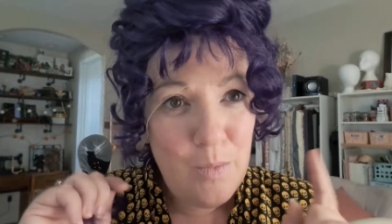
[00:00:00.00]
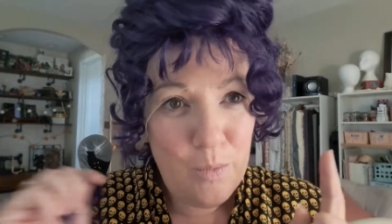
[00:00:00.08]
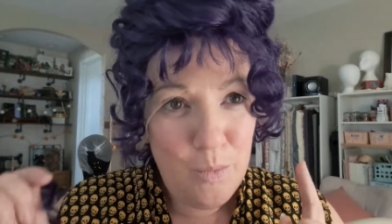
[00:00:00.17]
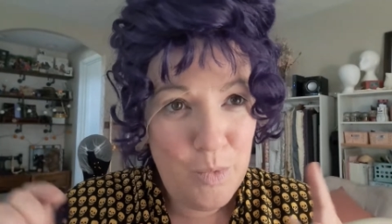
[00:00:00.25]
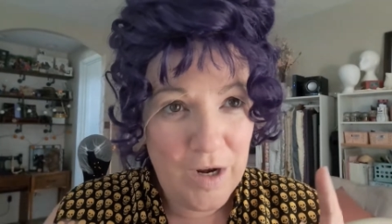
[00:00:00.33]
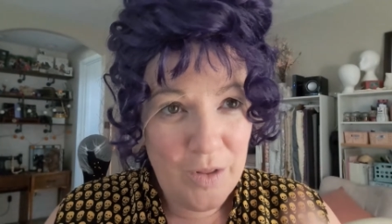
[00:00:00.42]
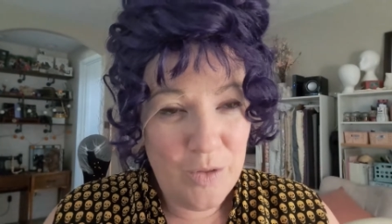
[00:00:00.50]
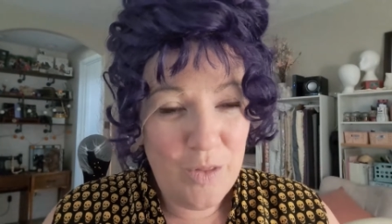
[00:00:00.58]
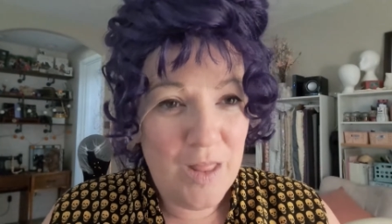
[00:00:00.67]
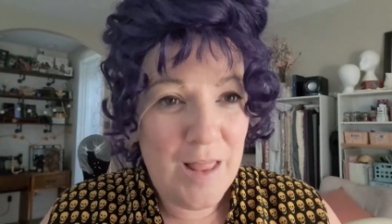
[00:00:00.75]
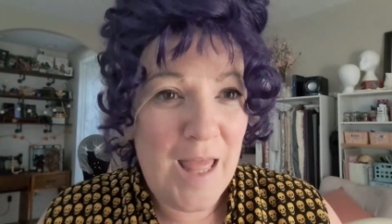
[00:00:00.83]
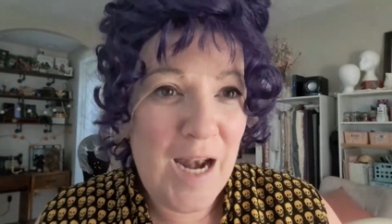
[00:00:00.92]
But other
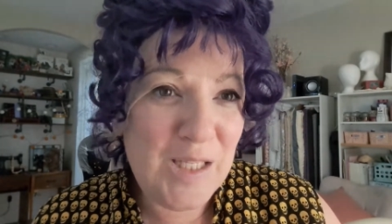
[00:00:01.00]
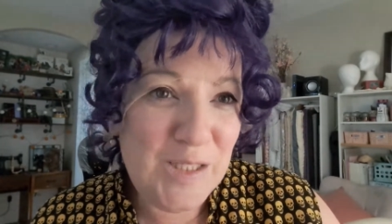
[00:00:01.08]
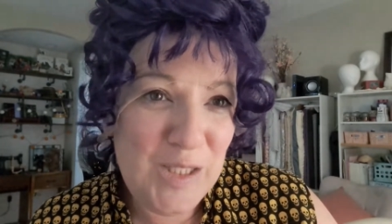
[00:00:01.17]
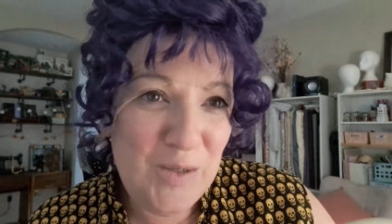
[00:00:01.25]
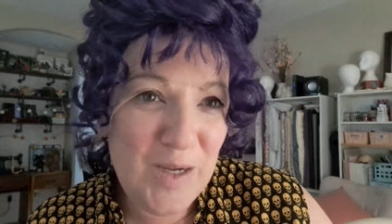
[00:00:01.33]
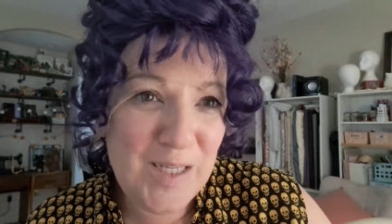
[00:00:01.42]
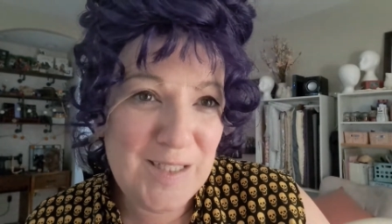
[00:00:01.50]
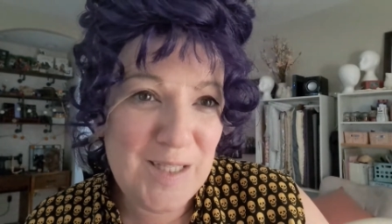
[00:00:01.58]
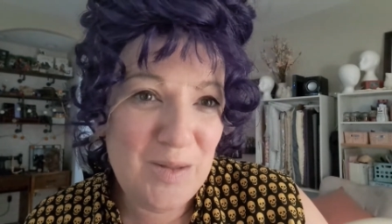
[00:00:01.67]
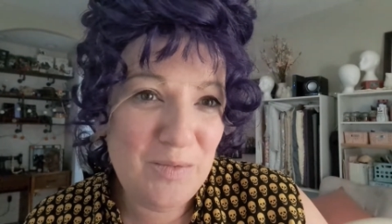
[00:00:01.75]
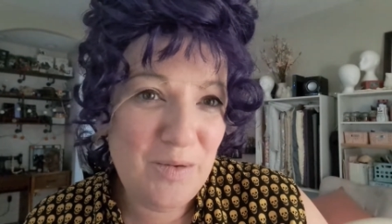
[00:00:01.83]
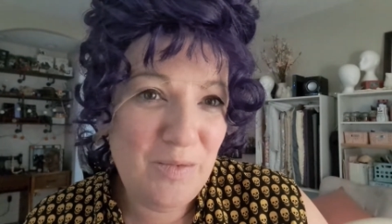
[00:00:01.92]
than that, I'll see you guys
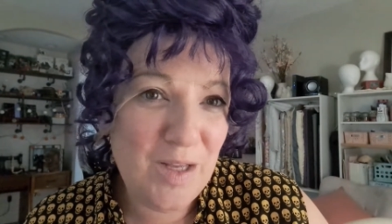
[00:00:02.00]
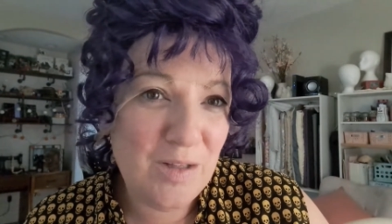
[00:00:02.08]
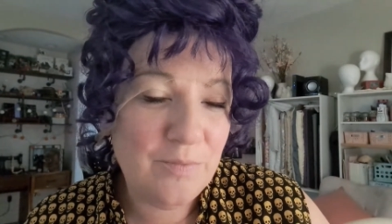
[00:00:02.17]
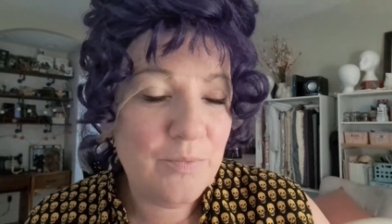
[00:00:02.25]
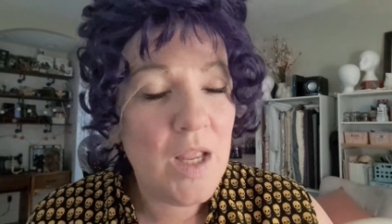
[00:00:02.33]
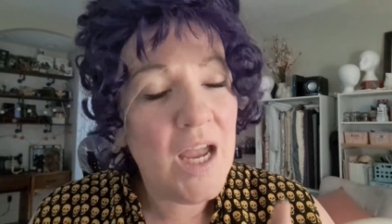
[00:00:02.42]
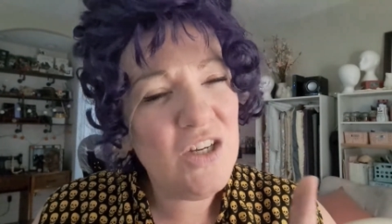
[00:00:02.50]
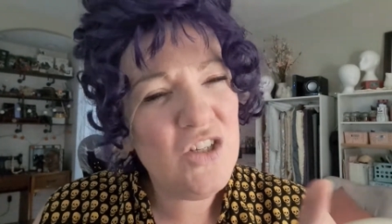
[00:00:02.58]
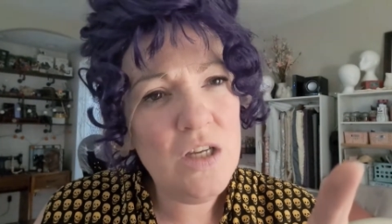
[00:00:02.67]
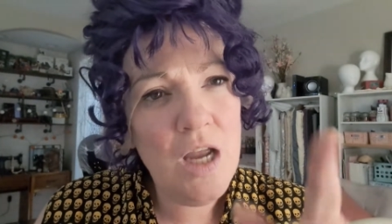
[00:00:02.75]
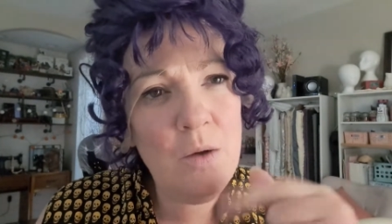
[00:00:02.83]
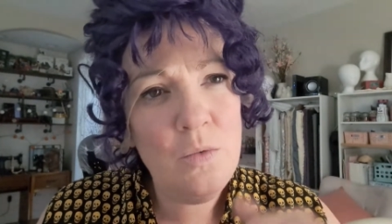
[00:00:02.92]
in the reveal.
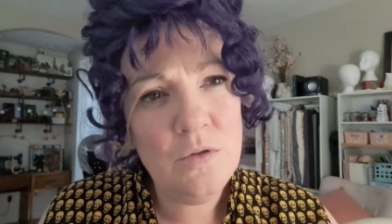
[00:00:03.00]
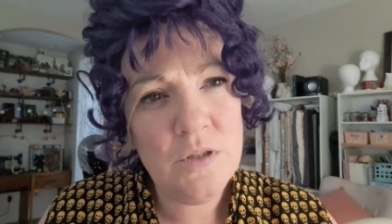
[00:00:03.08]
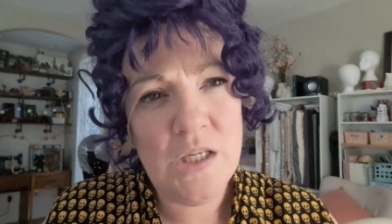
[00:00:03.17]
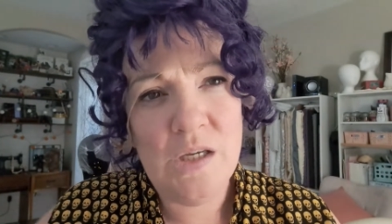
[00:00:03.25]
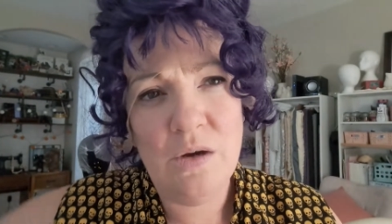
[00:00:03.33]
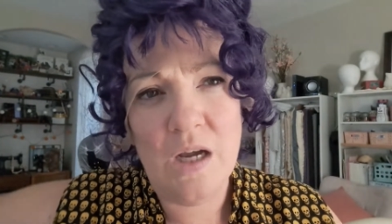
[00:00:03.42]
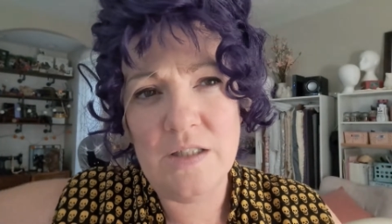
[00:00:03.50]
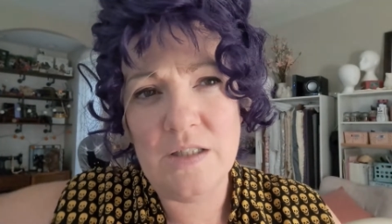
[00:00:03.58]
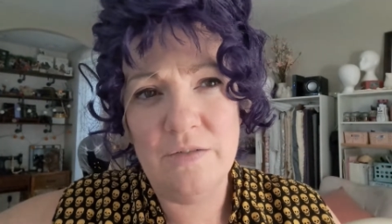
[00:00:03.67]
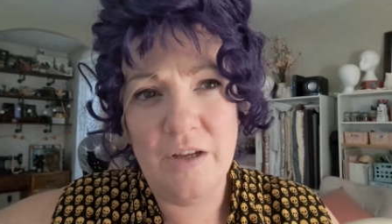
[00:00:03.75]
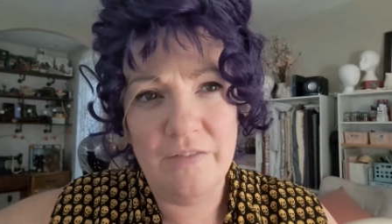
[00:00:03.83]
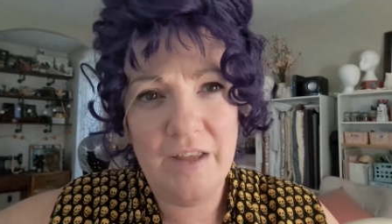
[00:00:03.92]
Actually, I won't see you guys
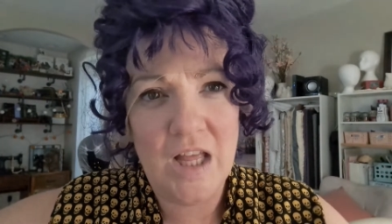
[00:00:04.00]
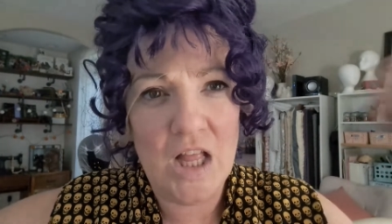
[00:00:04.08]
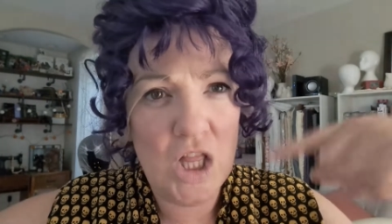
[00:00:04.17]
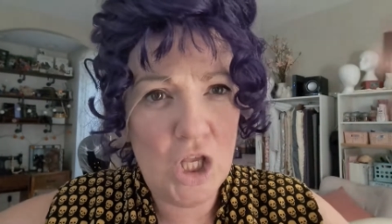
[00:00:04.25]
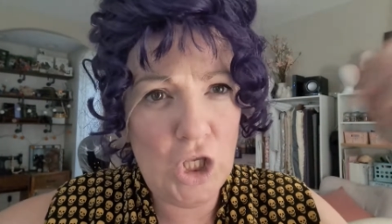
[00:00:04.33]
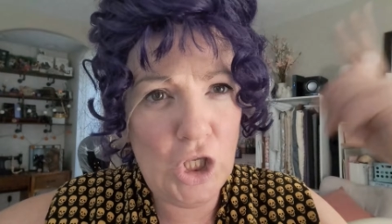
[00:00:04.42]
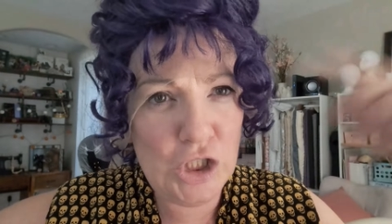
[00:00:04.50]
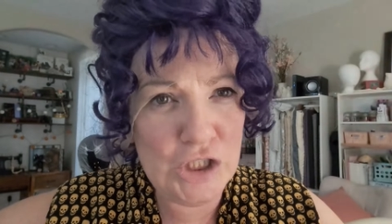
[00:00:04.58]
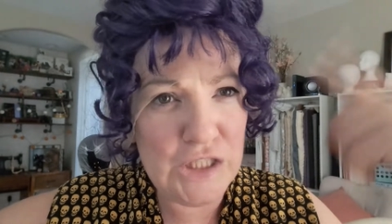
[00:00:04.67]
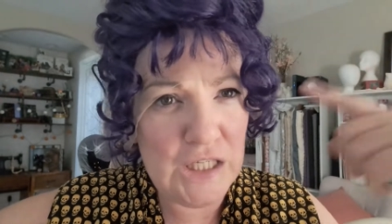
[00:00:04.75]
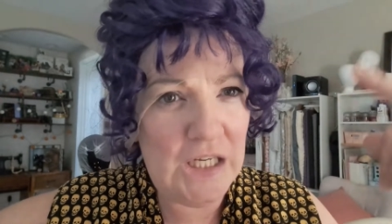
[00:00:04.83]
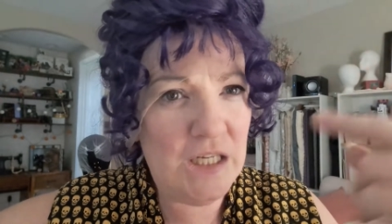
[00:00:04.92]
in the reveal. You'll
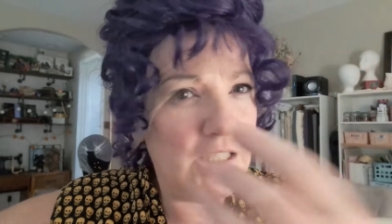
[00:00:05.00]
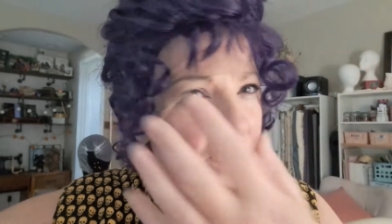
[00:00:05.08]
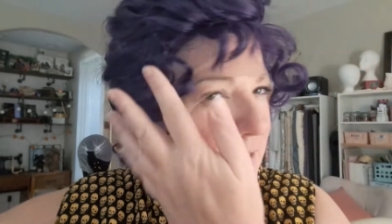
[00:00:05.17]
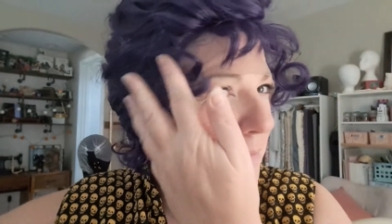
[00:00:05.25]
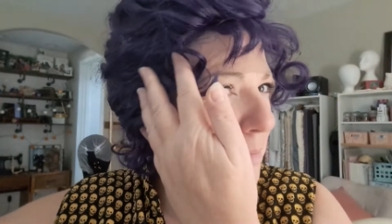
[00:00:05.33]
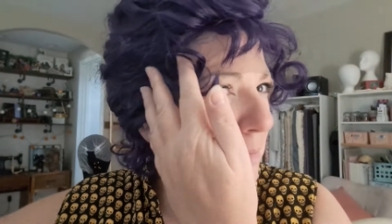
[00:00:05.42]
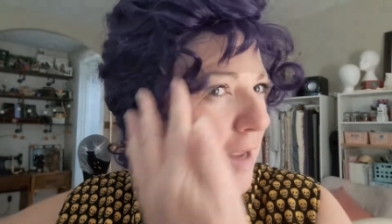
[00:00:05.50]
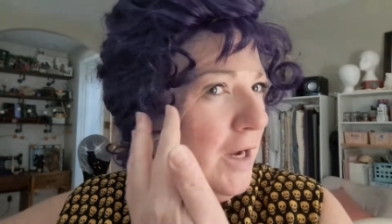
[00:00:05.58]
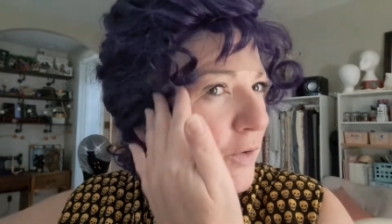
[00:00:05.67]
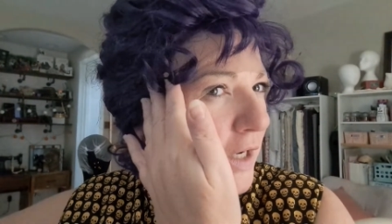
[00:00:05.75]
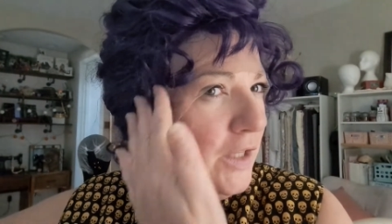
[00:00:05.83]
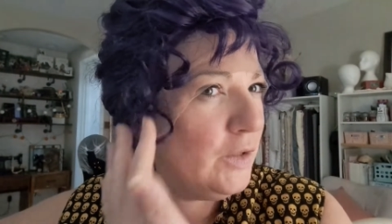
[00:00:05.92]
see
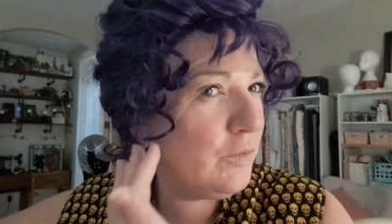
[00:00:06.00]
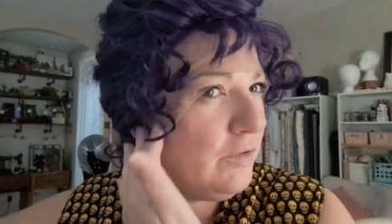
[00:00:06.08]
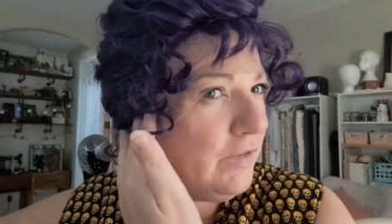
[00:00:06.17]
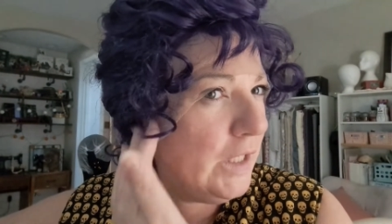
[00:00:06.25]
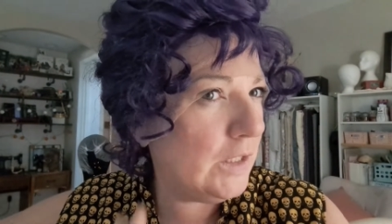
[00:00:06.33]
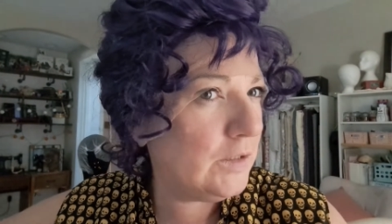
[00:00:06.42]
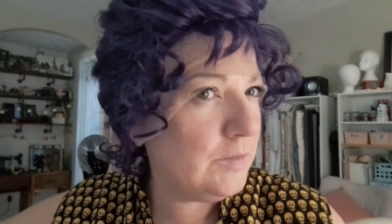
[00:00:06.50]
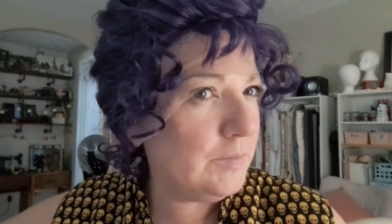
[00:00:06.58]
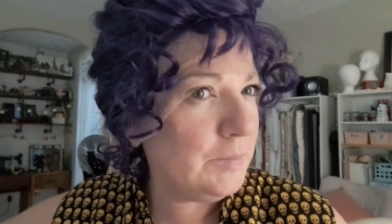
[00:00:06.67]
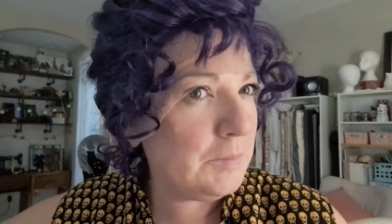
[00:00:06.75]
Mary in the reveal.